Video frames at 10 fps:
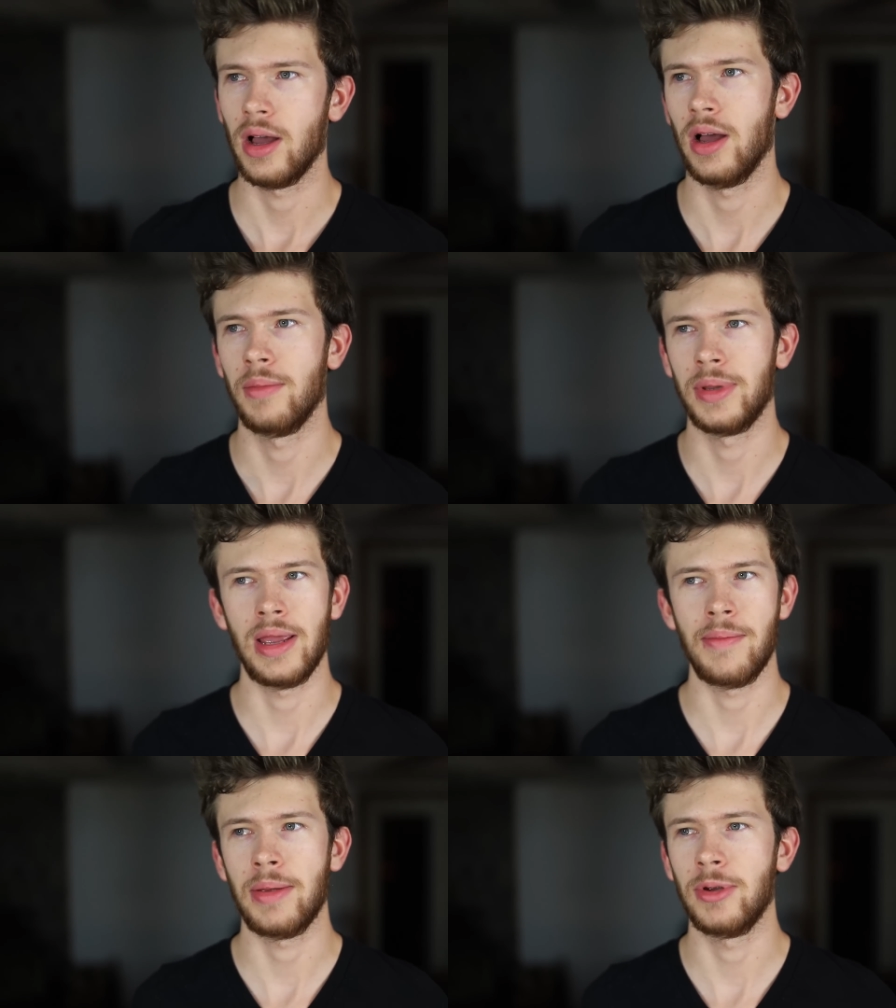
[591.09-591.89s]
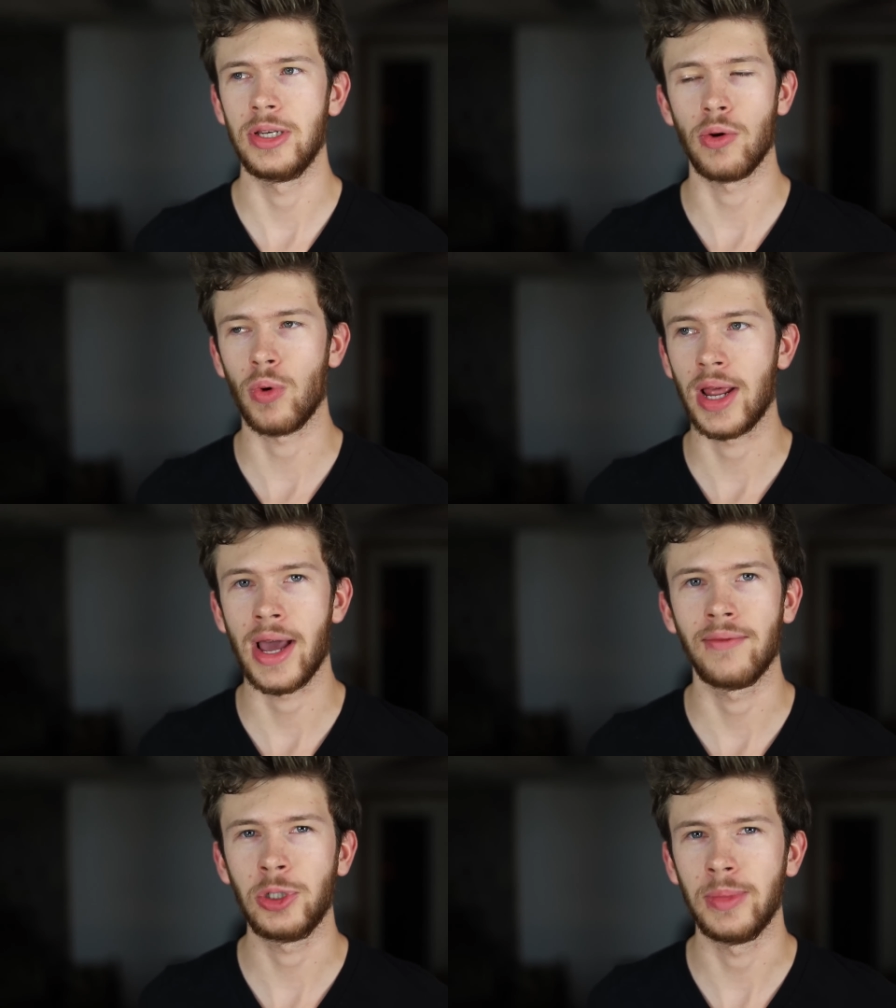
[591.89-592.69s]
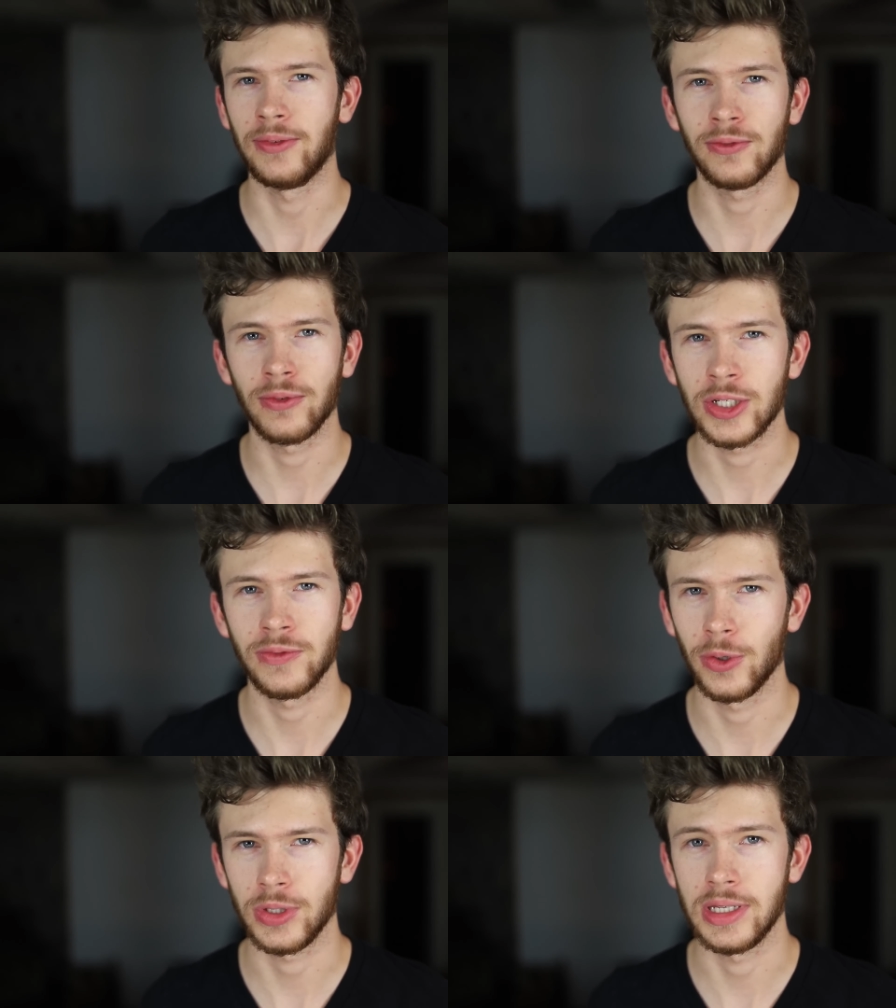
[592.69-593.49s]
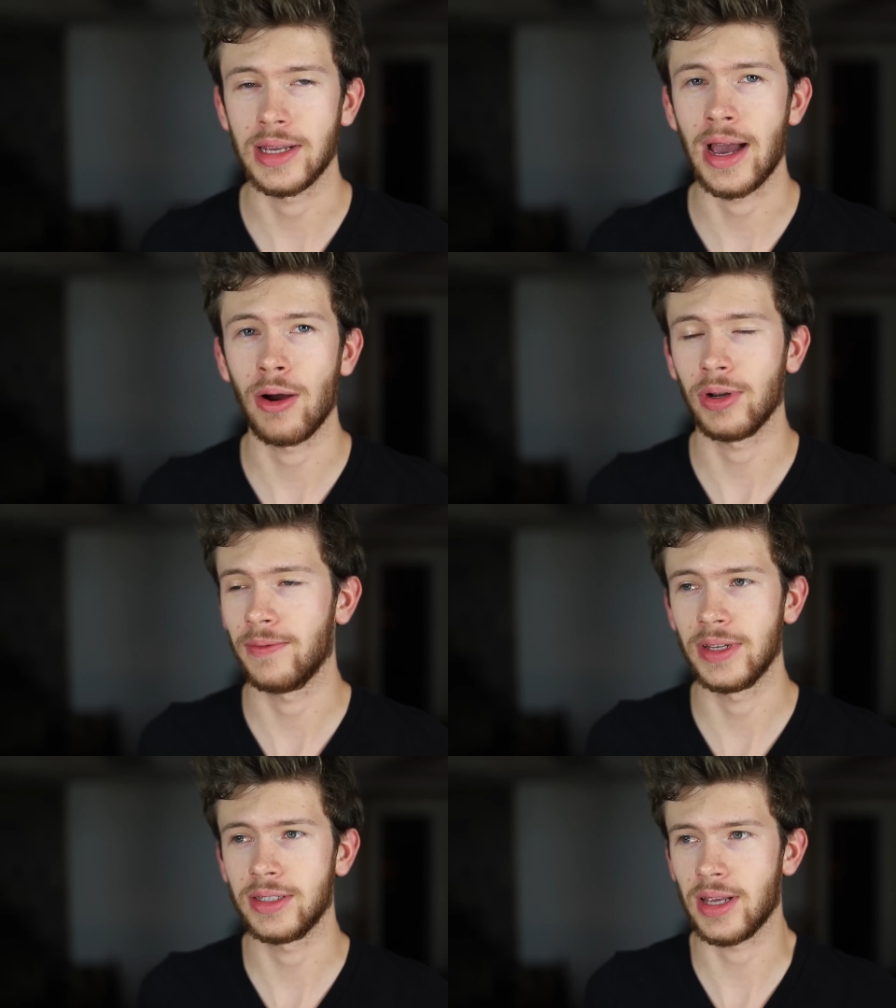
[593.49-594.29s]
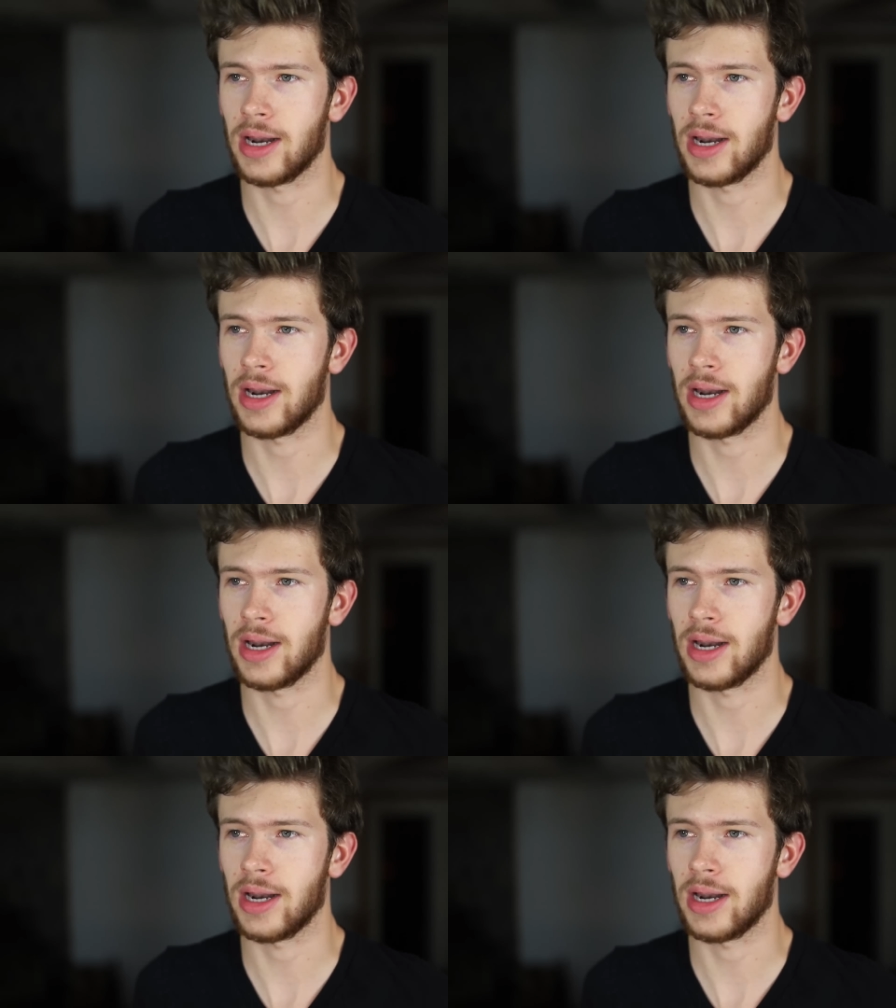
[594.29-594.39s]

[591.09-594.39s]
um, and they maybe don't want to have too many fresh versions out of this.